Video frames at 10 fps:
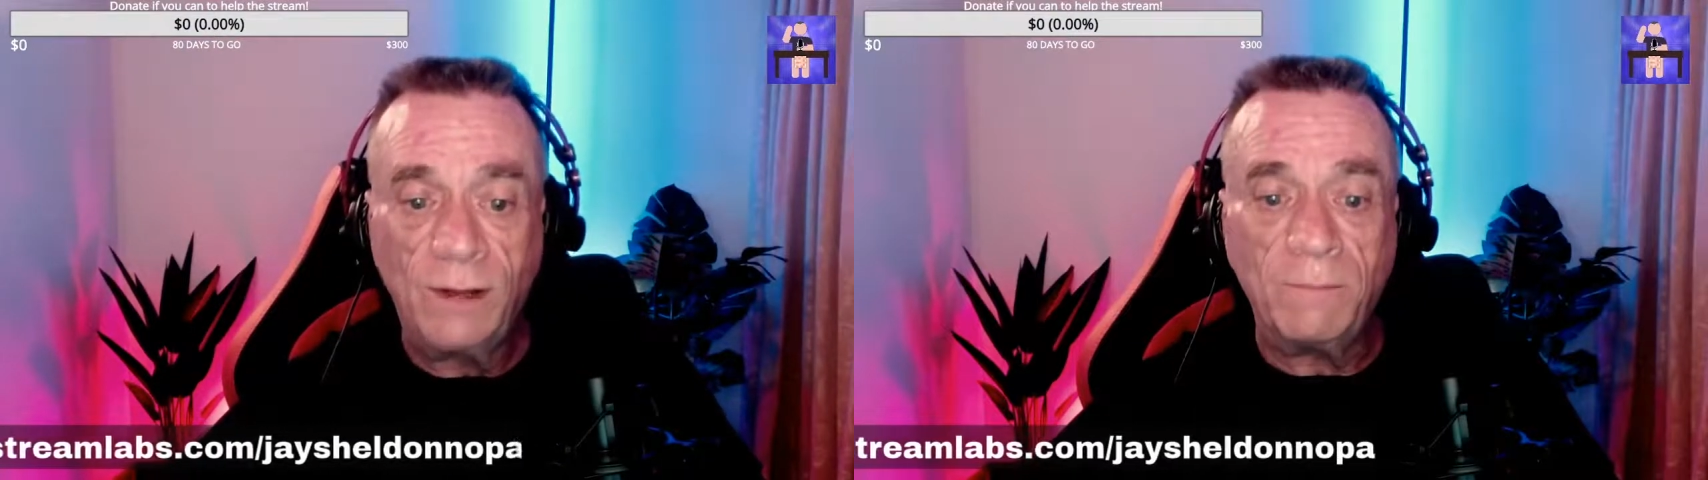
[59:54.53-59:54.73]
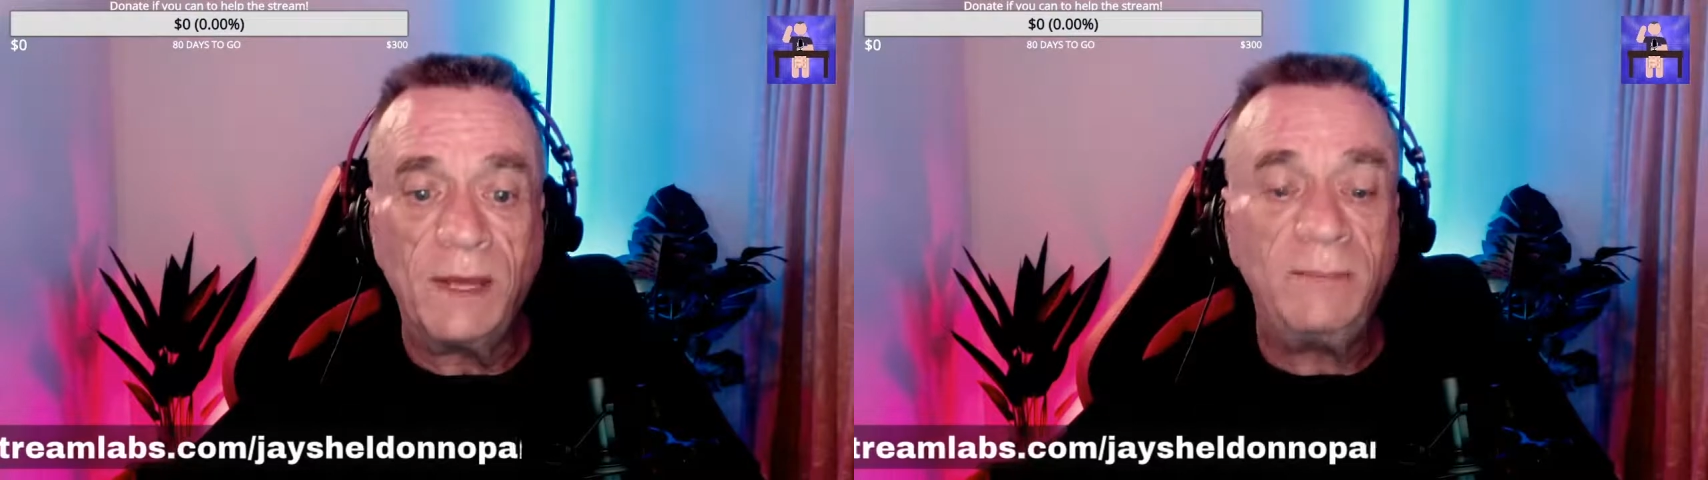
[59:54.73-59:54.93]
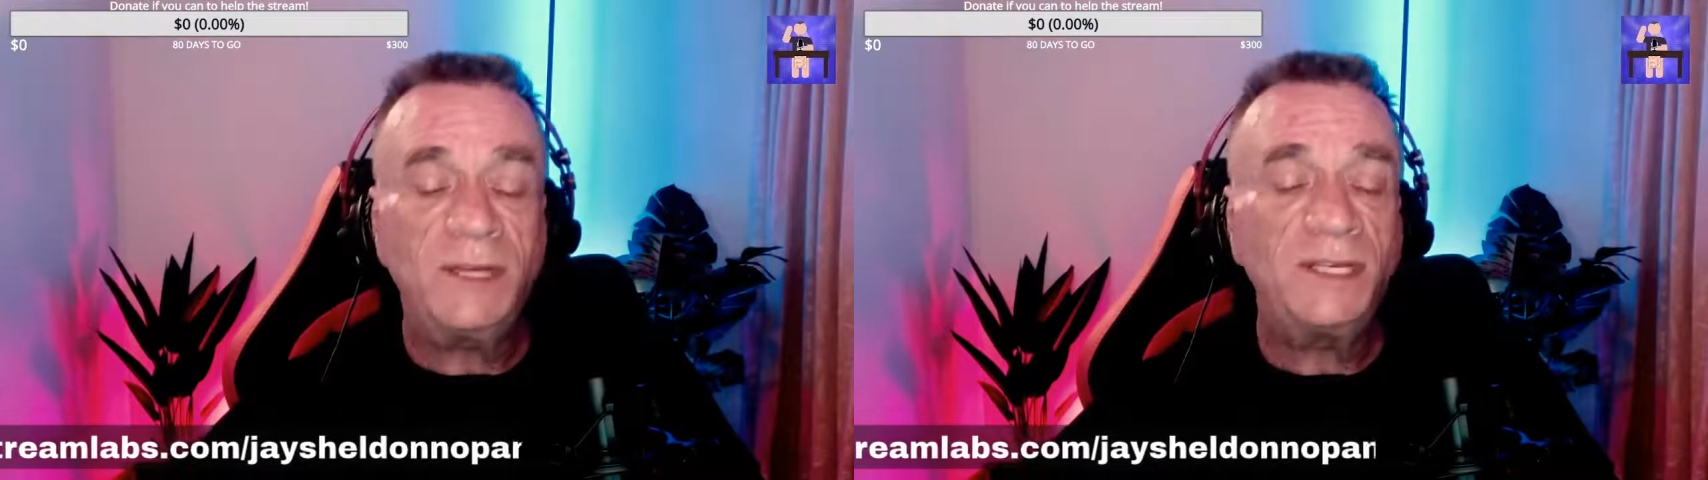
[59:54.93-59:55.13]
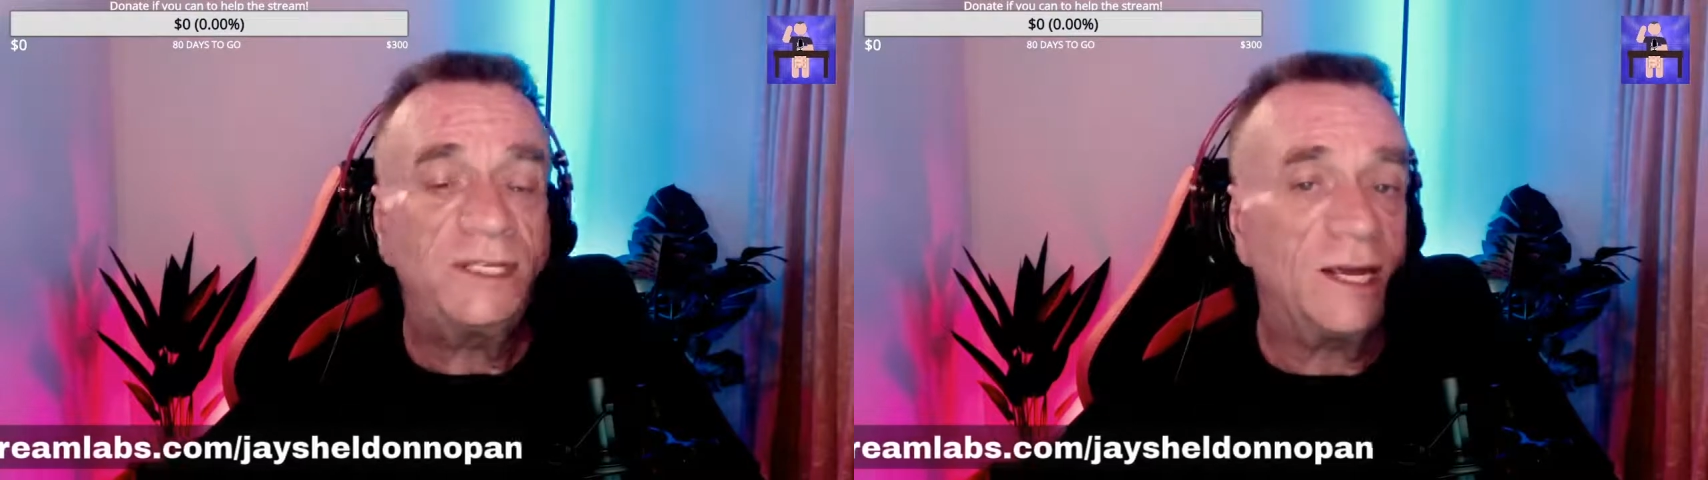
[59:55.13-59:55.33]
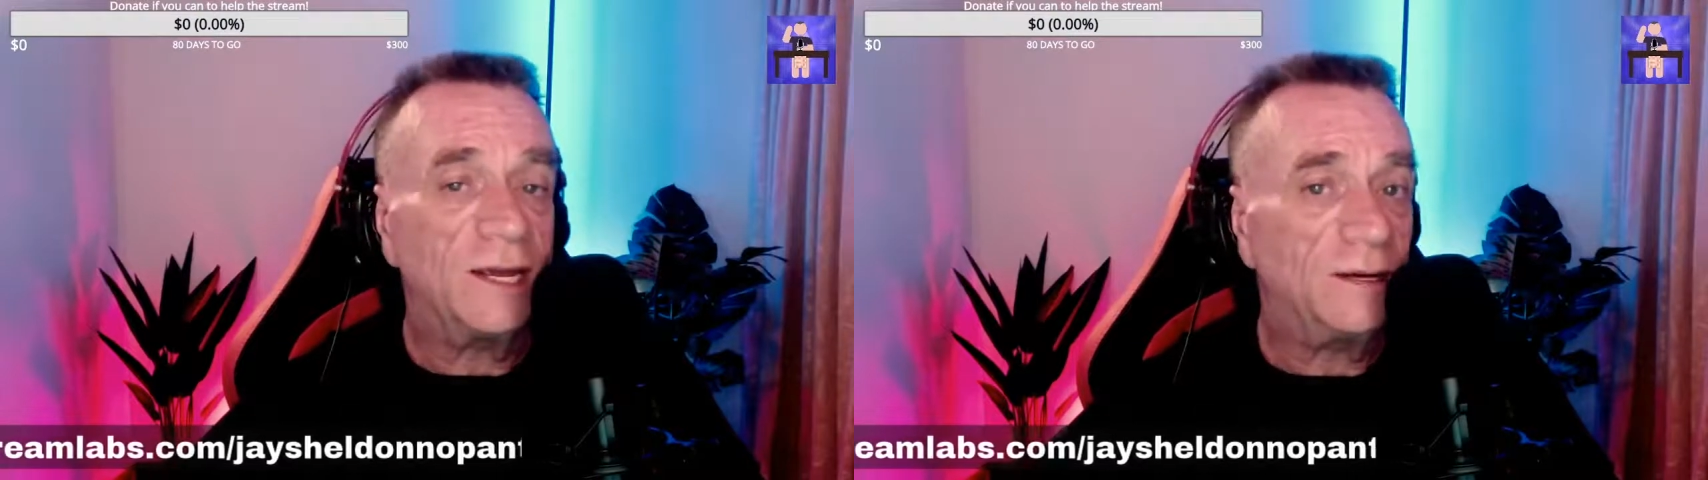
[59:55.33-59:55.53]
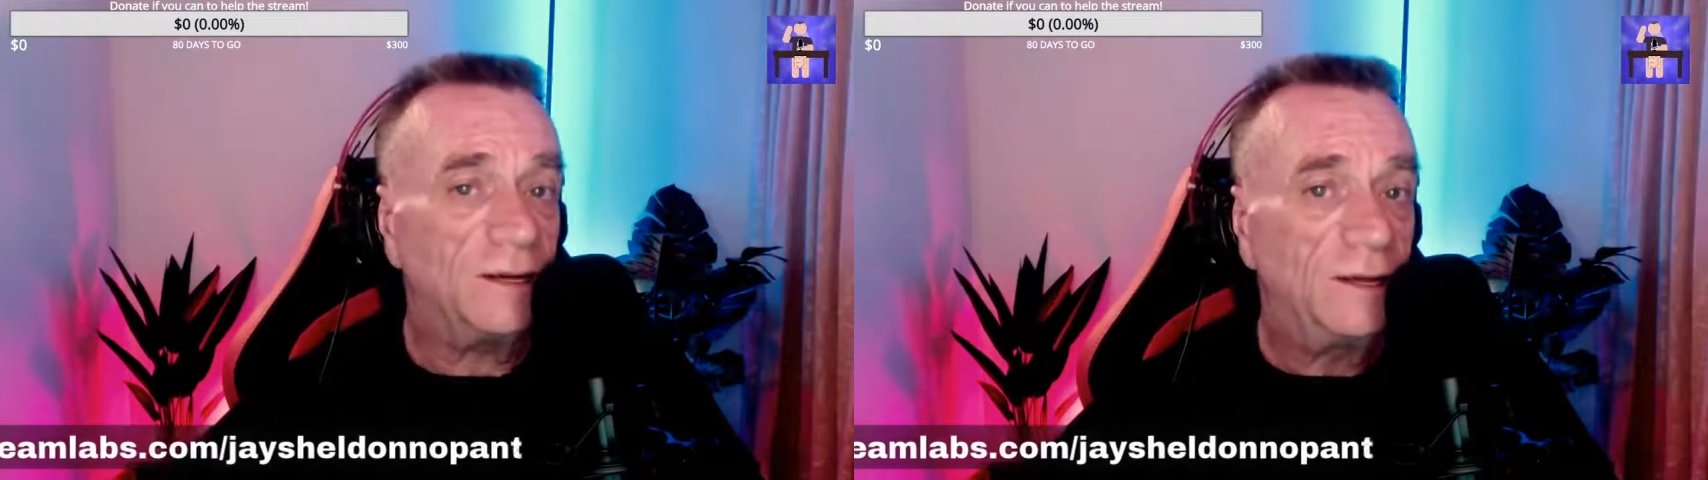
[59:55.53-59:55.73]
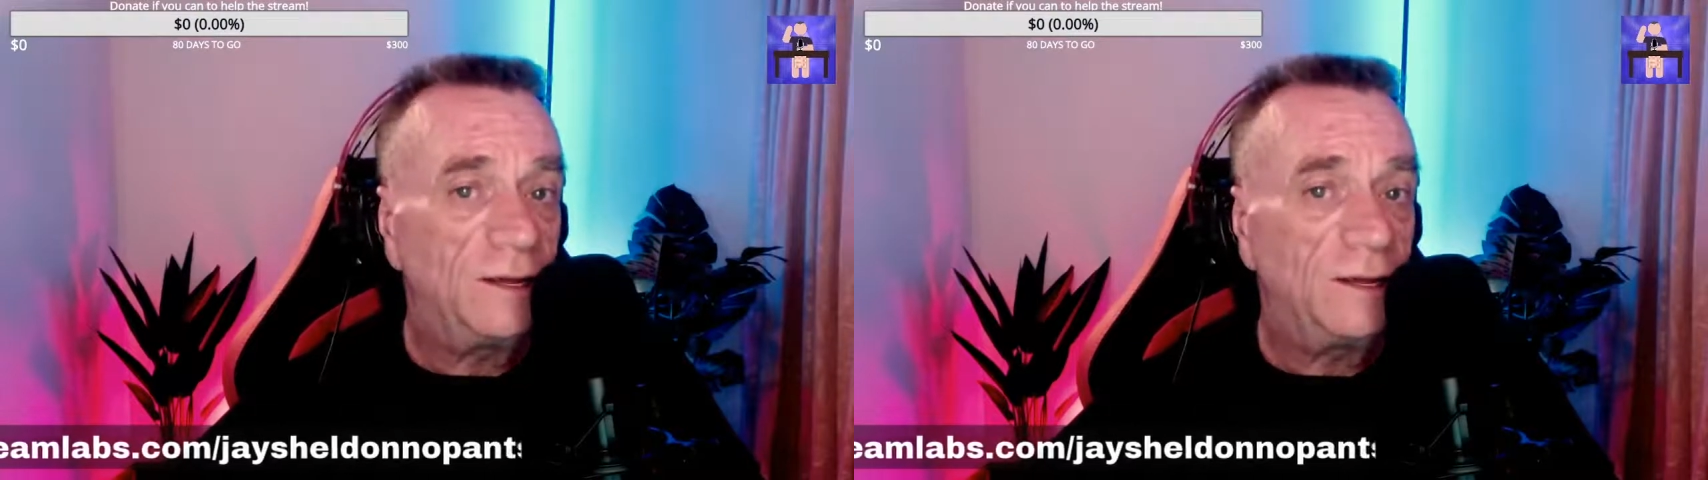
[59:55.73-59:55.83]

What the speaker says: may be said